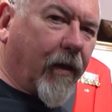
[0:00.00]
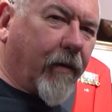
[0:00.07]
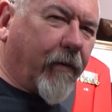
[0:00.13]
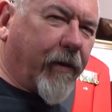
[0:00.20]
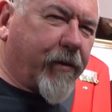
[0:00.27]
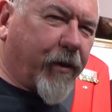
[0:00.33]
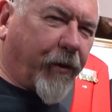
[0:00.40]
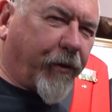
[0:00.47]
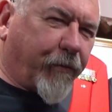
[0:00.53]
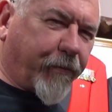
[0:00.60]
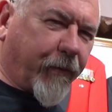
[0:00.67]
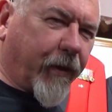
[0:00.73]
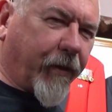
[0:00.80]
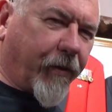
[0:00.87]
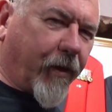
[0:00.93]
It's a
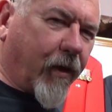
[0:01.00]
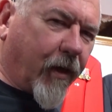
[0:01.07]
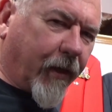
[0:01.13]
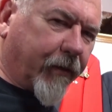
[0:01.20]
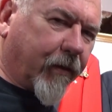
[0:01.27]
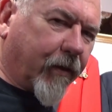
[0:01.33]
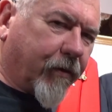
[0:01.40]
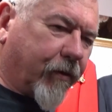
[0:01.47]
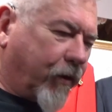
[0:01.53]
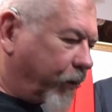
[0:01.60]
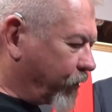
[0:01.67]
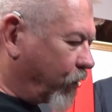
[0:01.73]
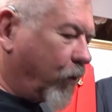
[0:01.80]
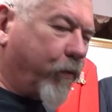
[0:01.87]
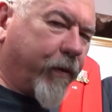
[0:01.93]
thrill of the hunt. It's
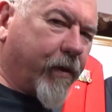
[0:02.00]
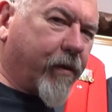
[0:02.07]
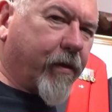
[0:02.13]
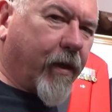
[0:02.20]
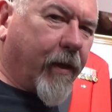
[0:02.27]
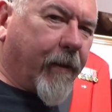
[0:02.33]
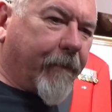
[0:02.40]
not always